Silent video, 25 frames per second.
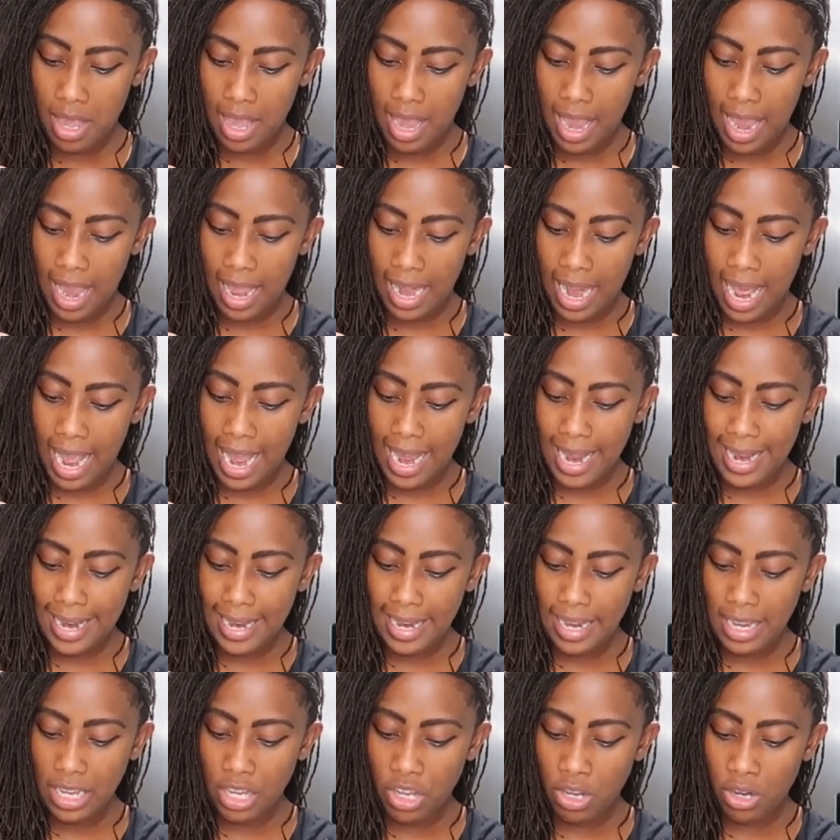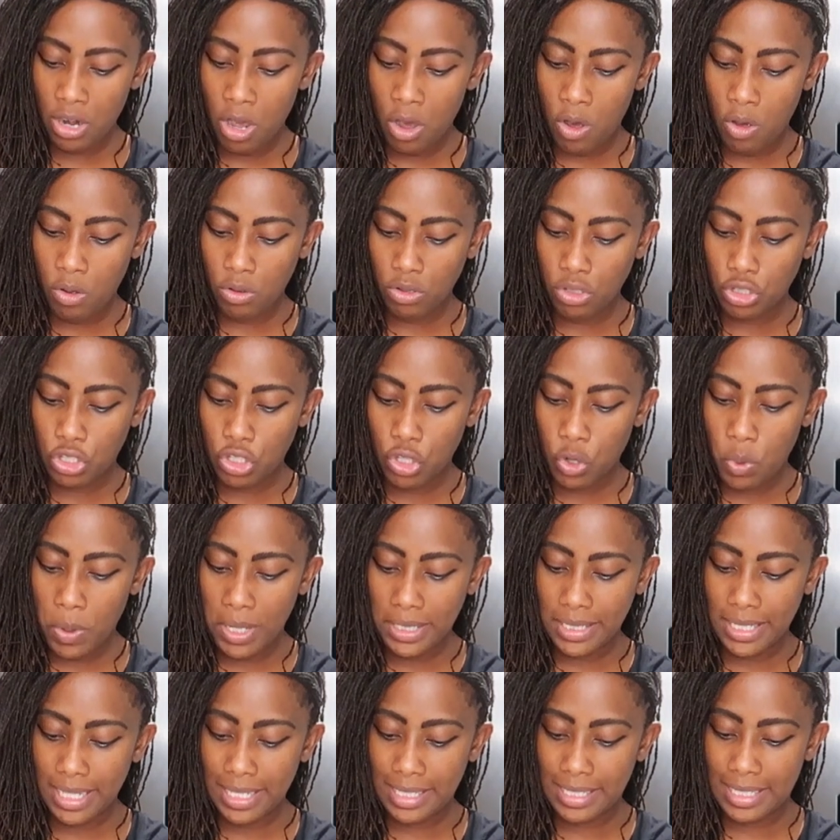And I, do
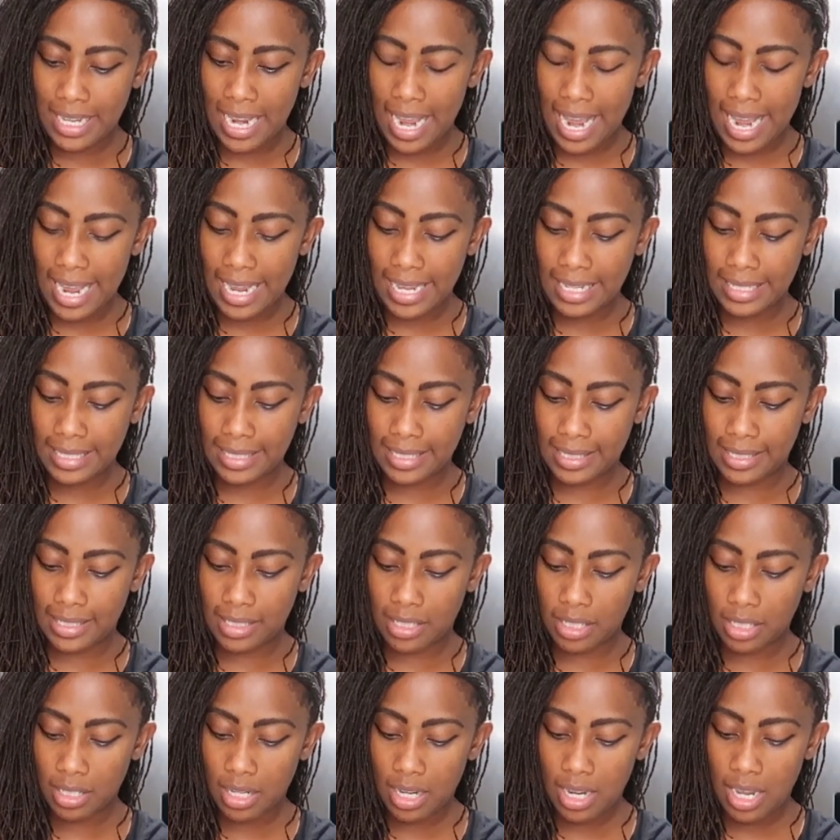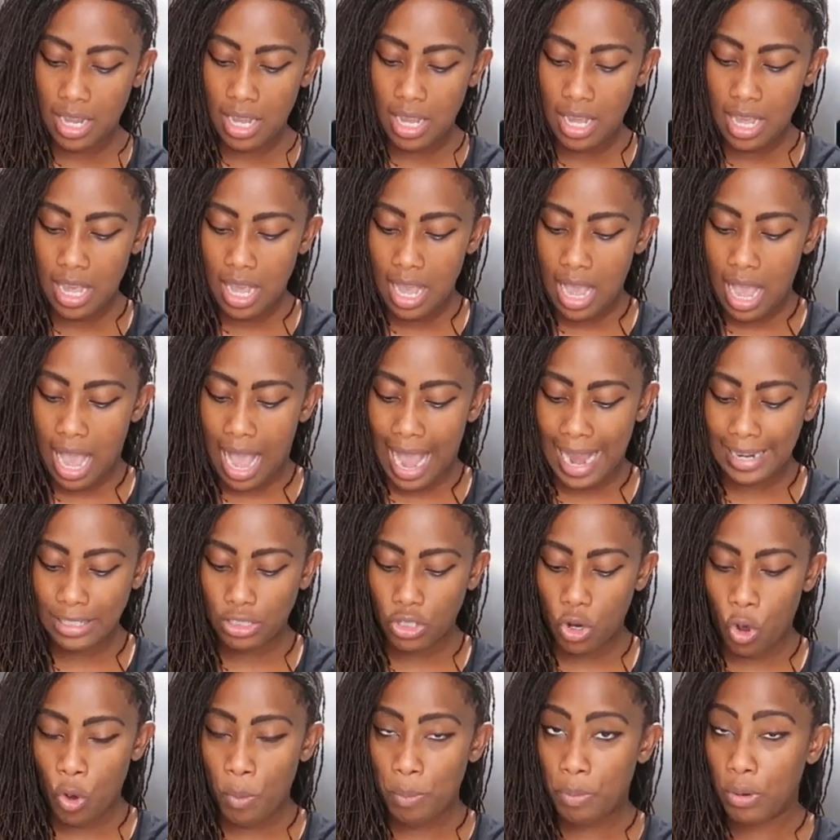it to taste. I
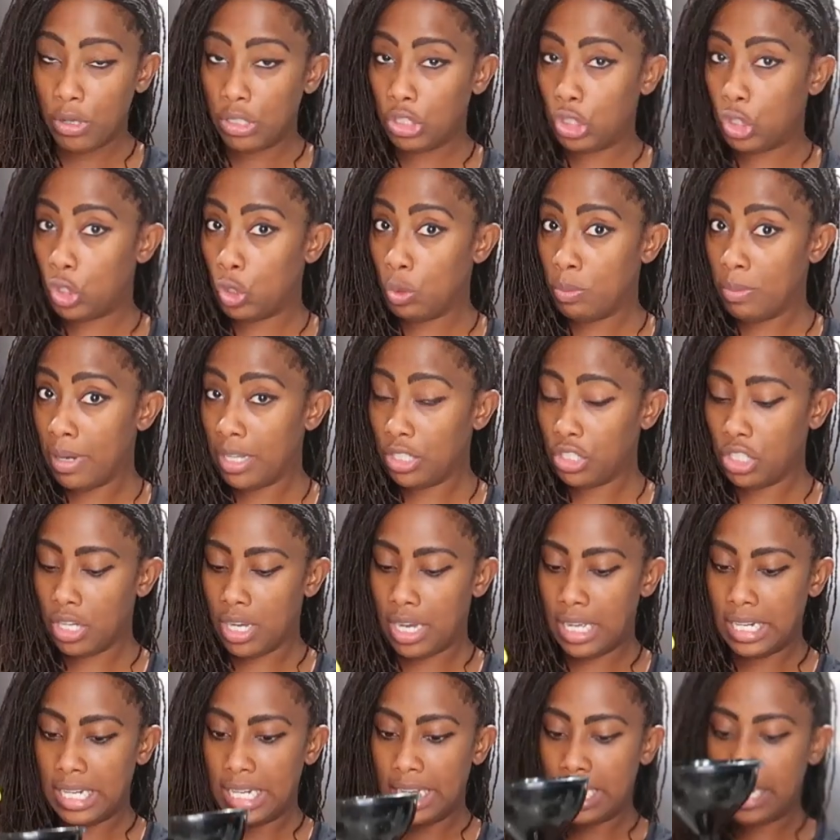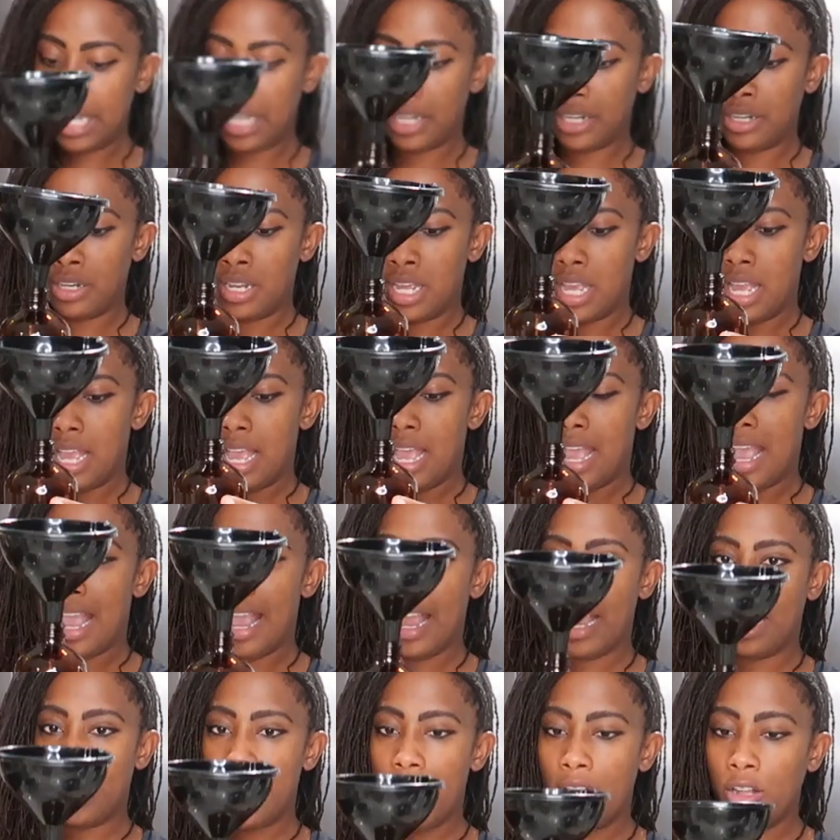don't put too much honey in there.
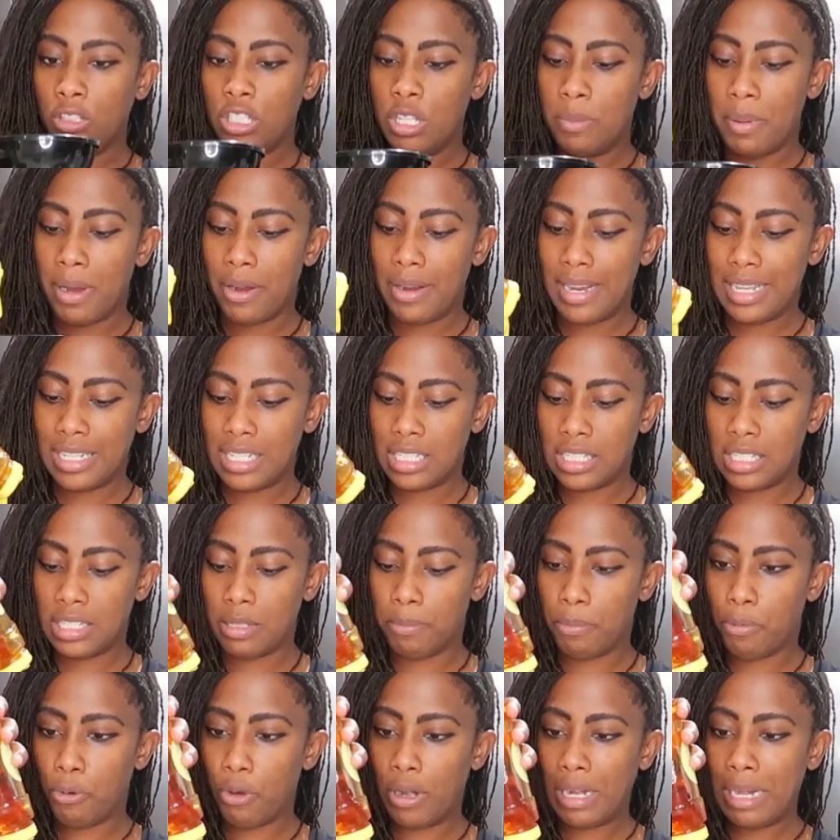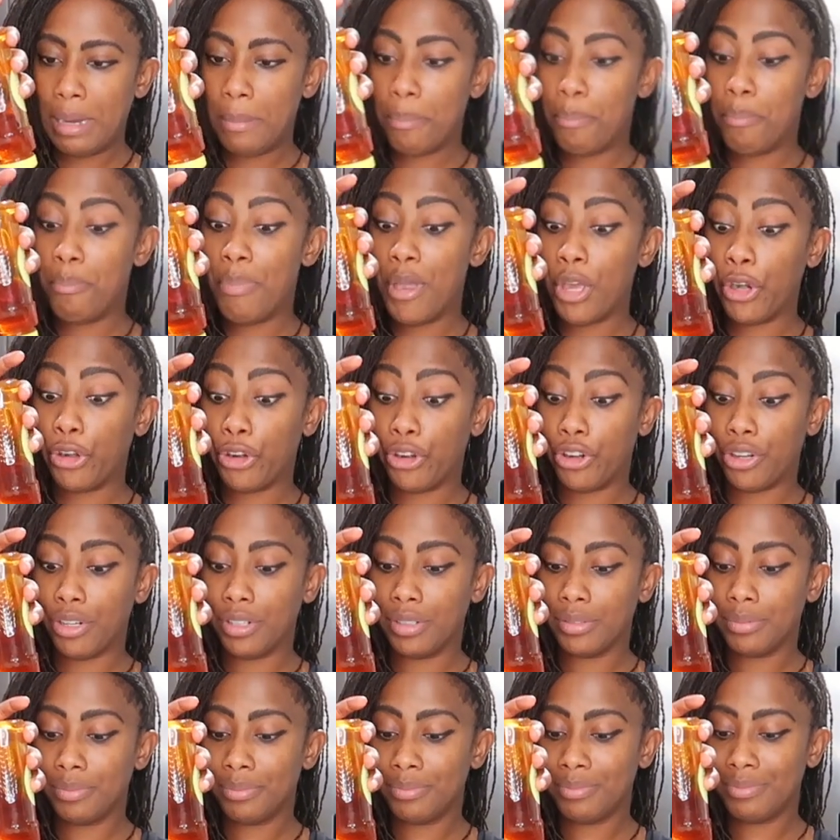And elderberry is pretty bitter,
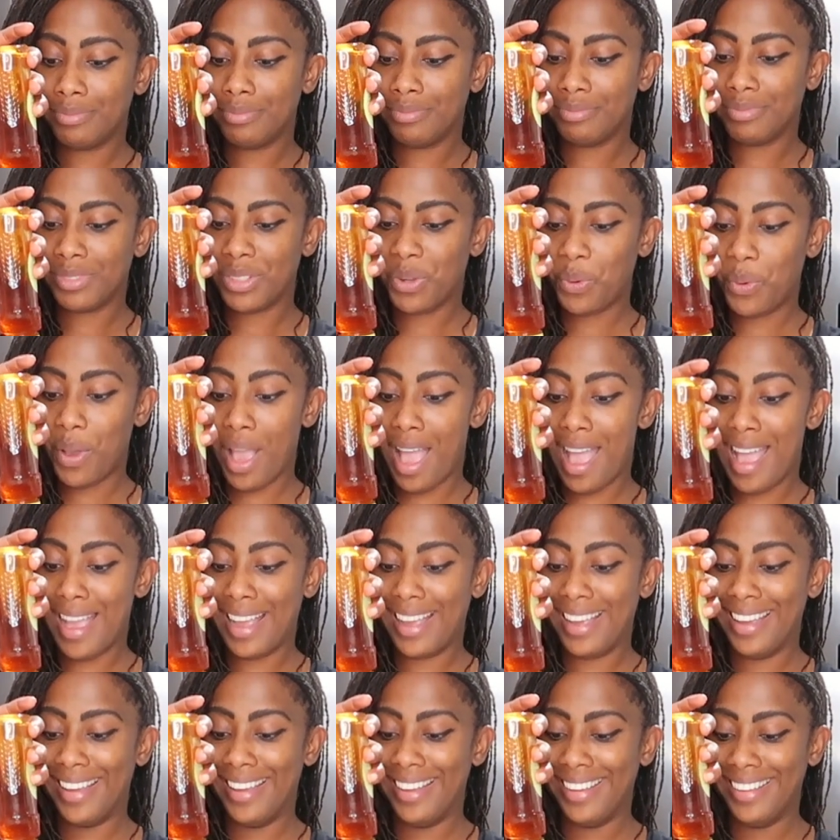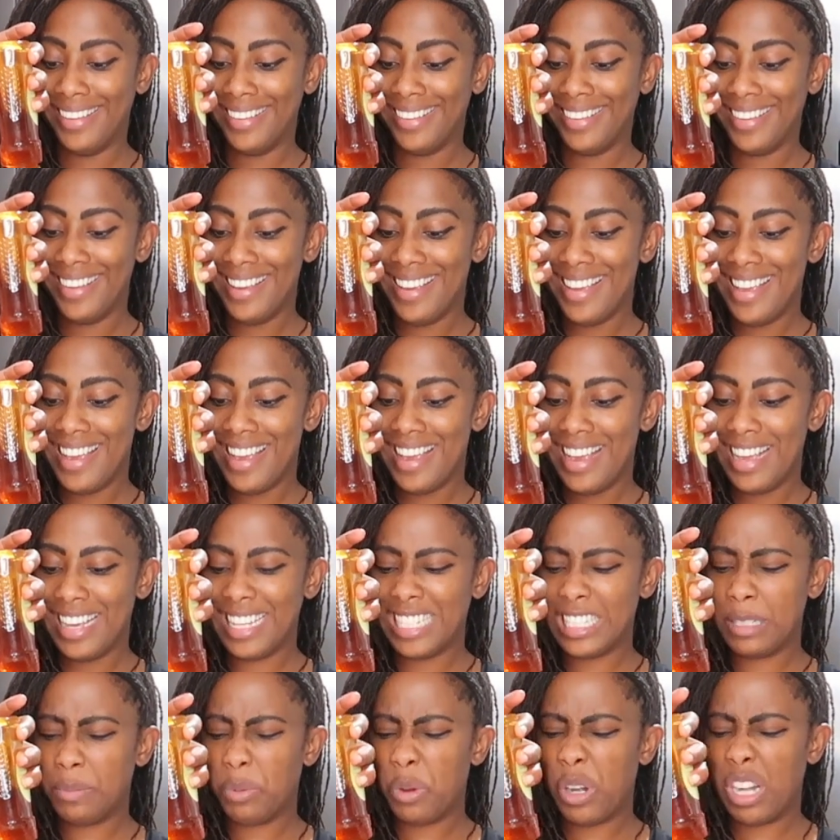okay?
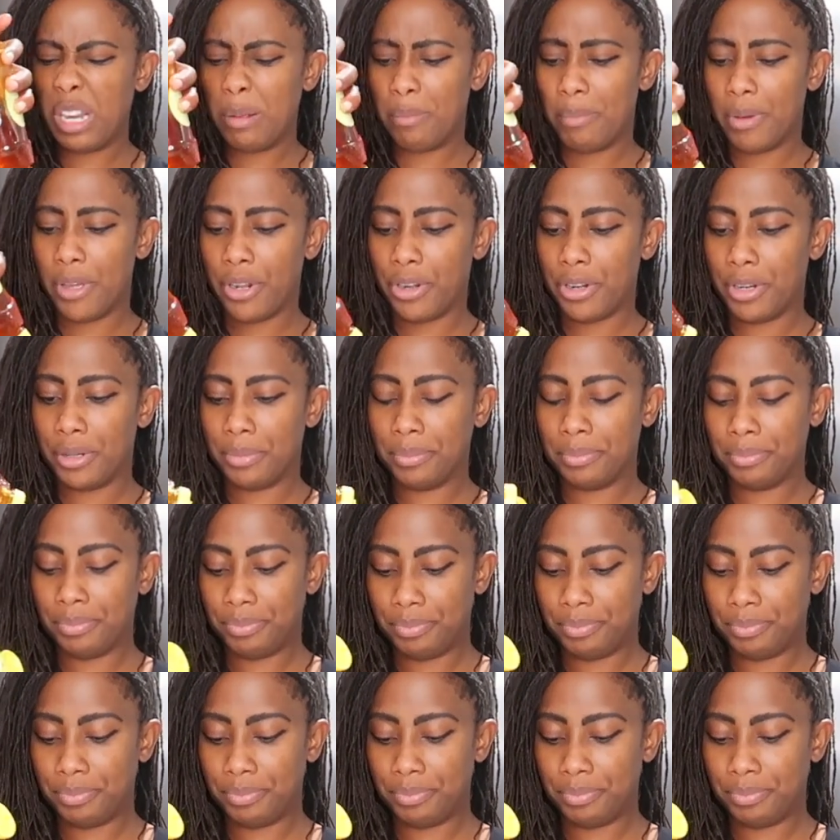It's pretty bitter.